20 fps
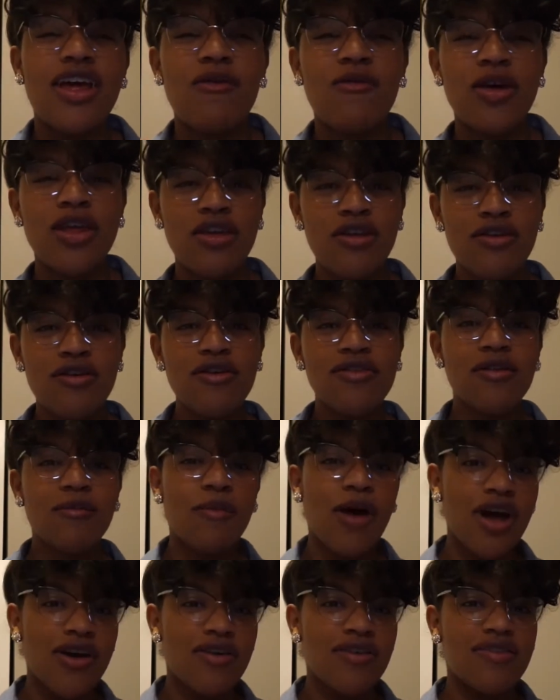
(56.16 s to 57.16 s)
when you use a
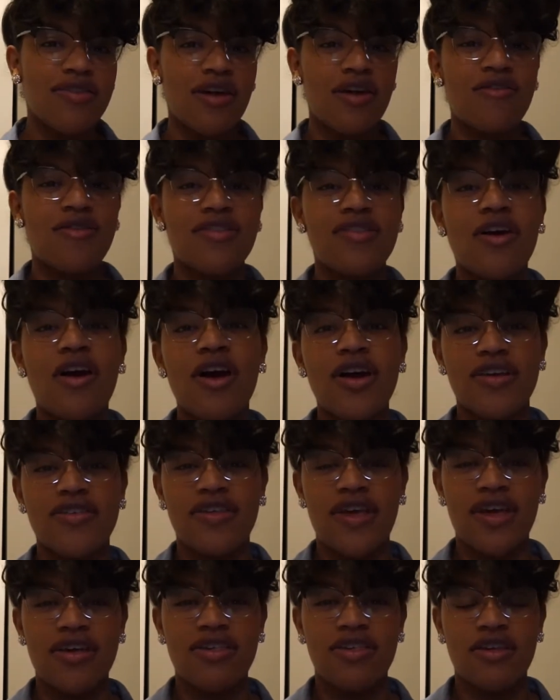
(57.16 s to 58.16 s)
microservice
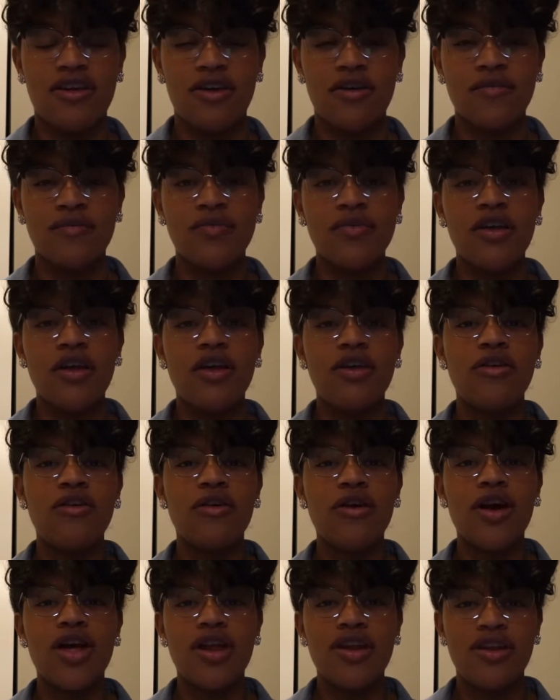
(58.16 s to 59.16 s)
architecture,
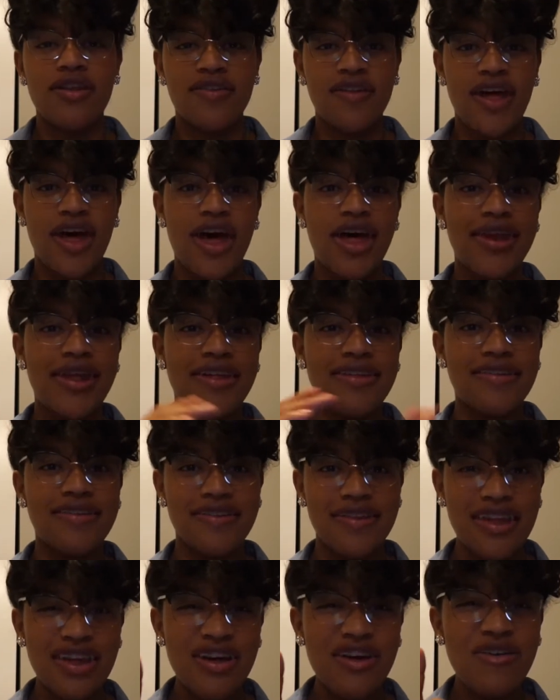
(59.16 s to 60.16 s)
you're going to design a
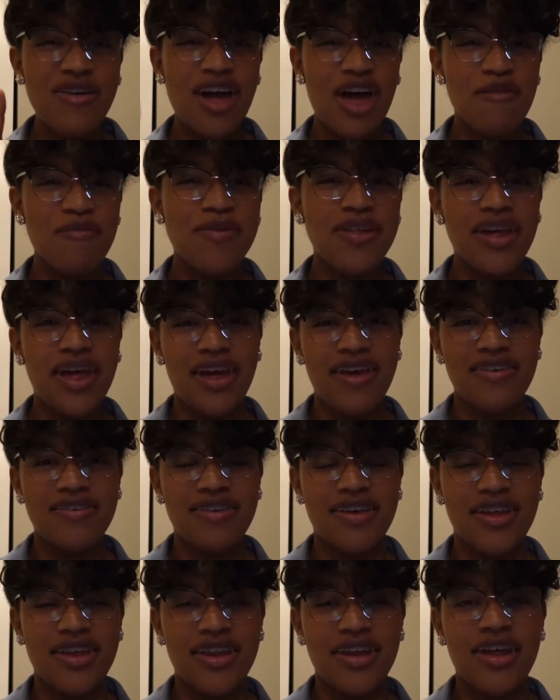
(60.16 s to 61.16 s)
single
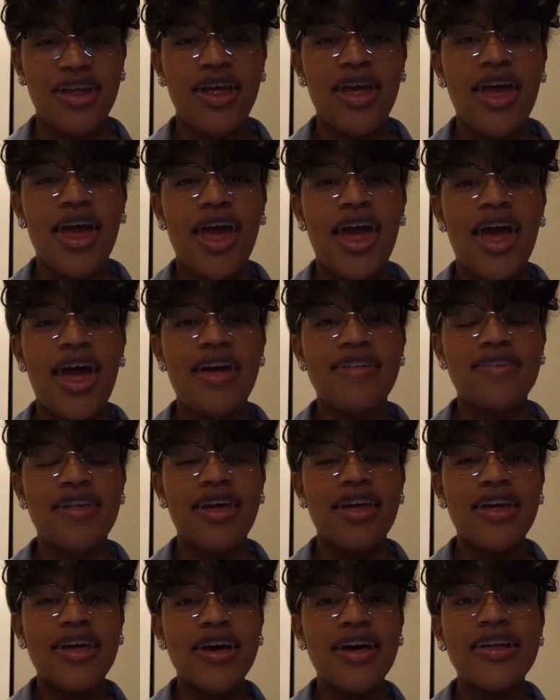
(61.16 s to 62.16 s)
application as
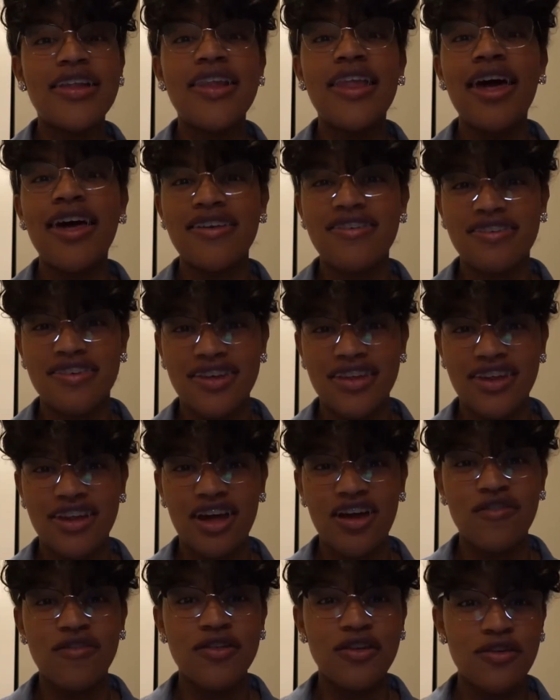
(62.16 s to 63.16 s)
a collection
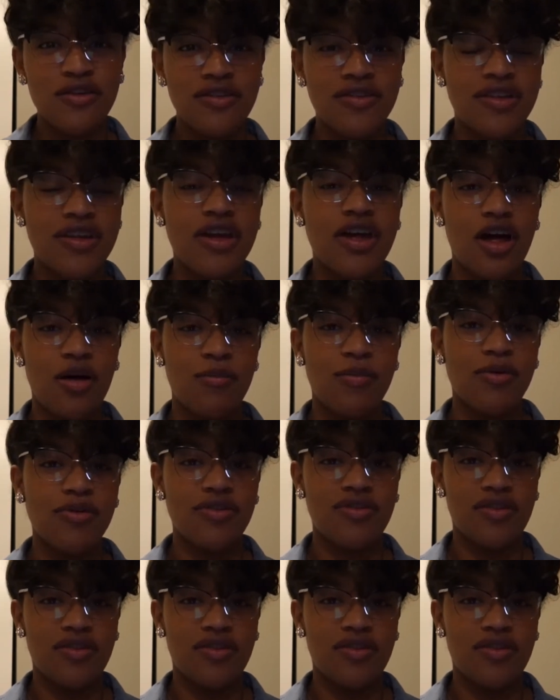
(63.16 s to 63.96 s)
of loosely coupled